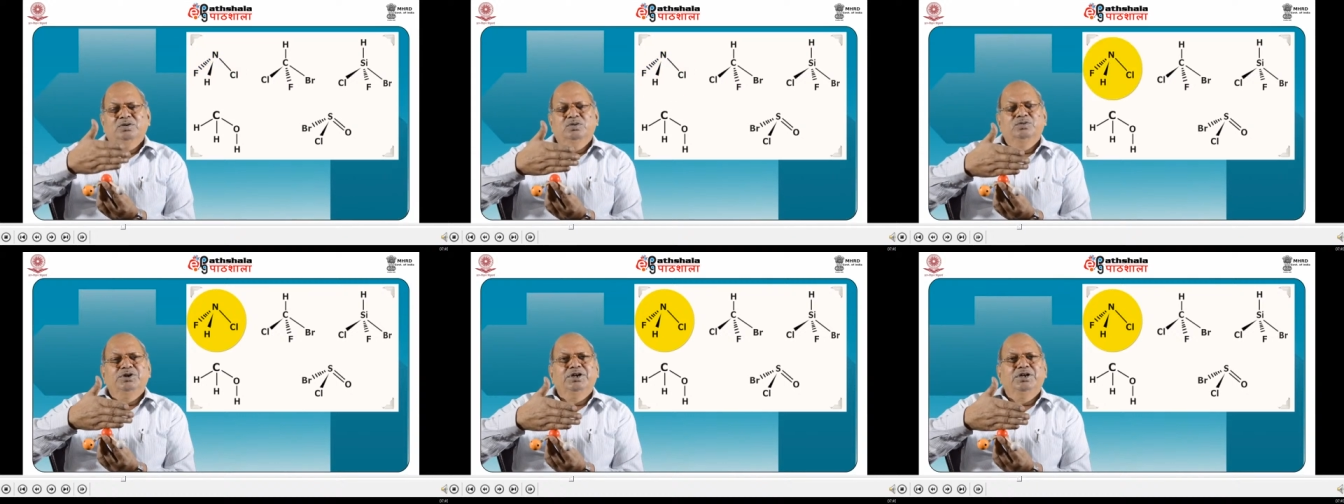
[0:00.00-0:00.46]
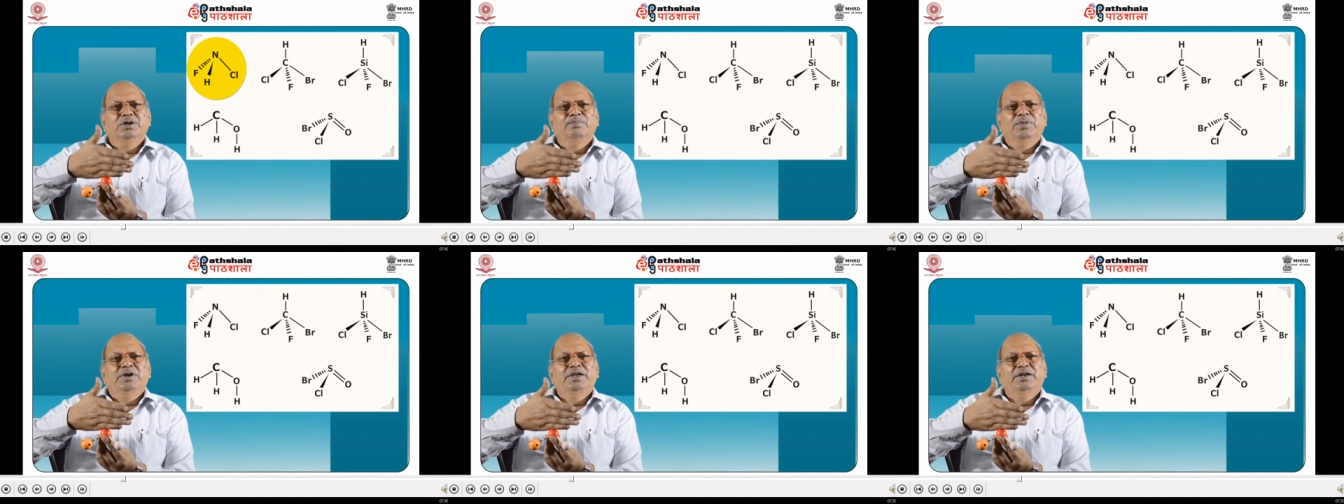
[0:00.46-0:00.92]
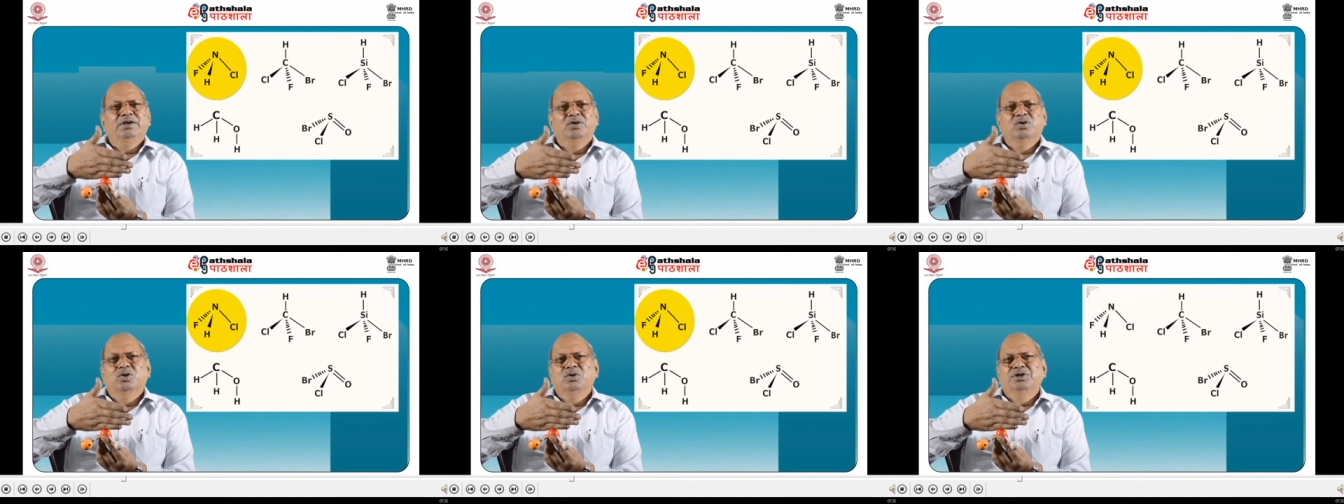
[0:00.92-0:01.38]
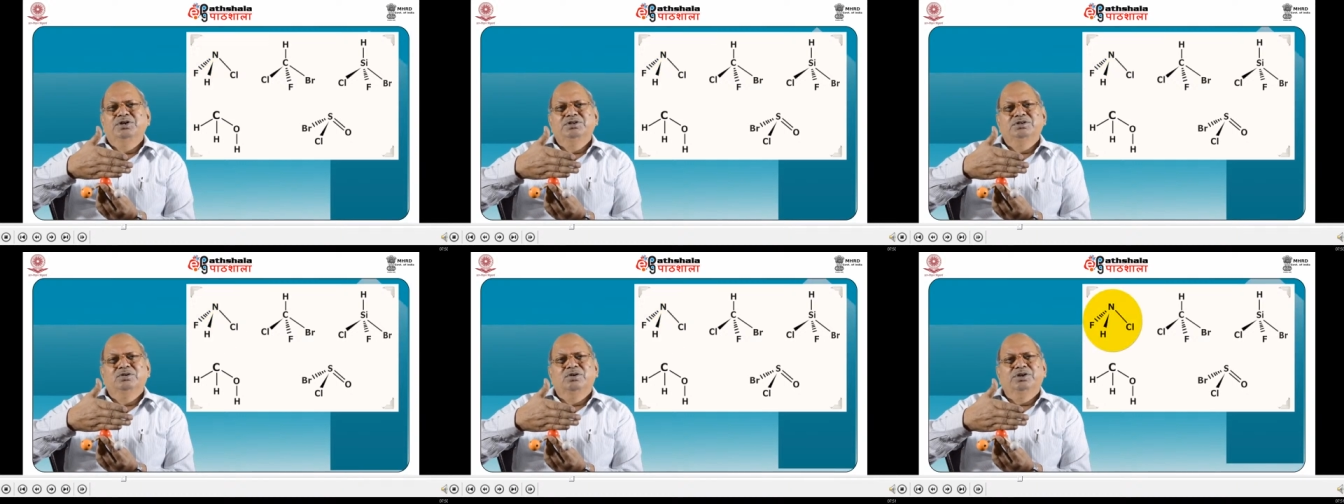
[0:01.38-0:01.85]
You take a plane, no, it
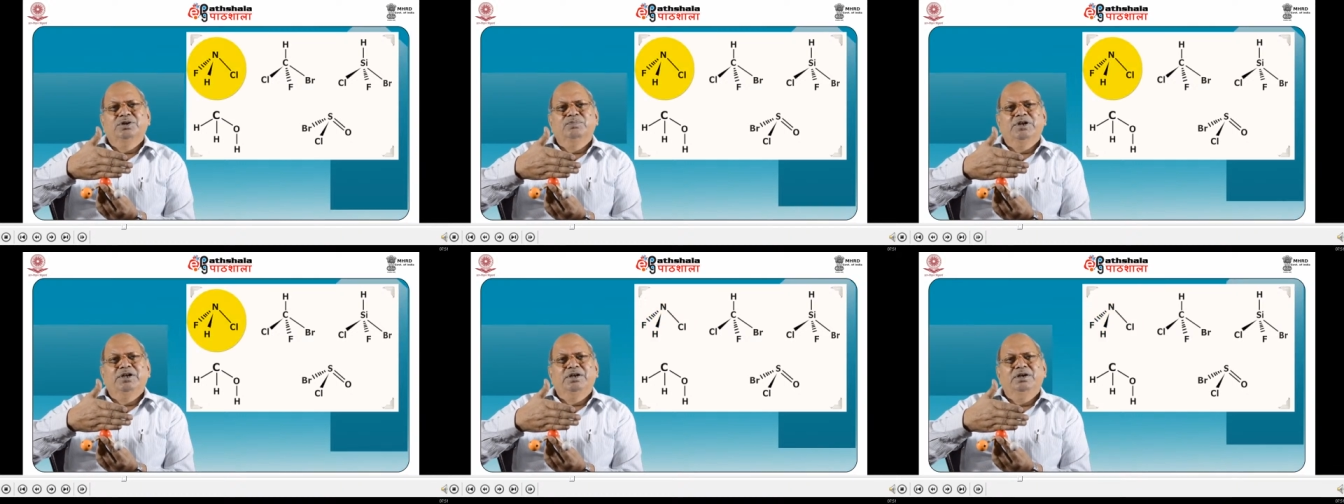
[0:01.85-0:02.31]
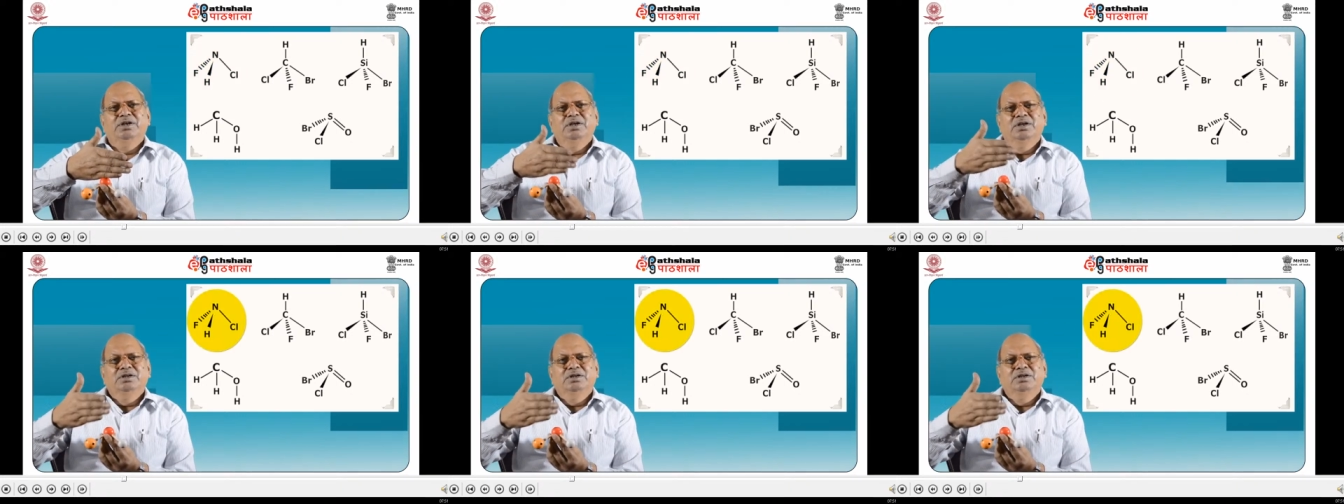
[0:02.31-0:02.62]
is not a plane.